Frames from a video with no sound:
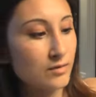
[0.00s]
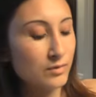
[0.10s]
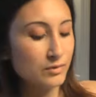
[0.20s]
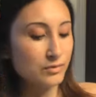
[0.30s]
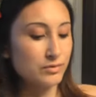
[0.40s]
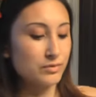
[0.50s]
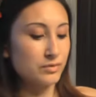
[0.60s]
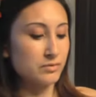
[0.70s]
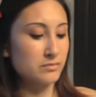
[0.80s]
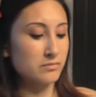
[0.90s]
almost
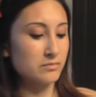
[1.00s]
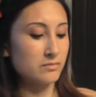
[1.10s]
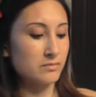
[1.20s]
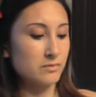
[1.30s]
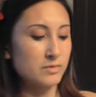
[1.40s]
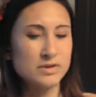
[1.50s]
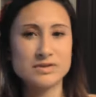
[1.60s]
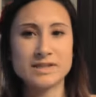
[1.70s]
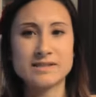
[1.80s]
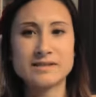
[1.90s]

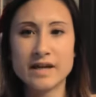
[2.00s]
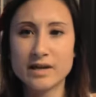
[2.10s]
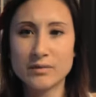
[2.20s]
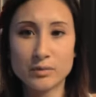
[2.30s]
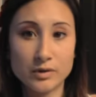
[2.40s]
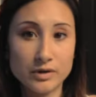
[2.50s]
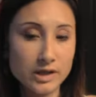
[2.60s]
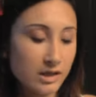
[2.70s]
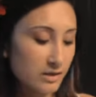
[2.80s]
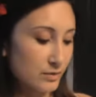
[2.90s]
looks like stained
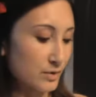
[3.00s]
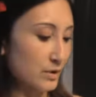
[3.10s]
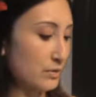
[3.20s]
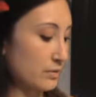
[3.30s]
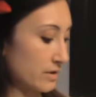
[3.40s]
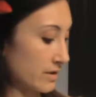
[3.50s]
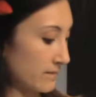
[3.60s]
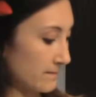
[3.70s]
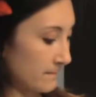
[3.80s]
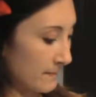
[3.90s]
wood. It's really cool looking.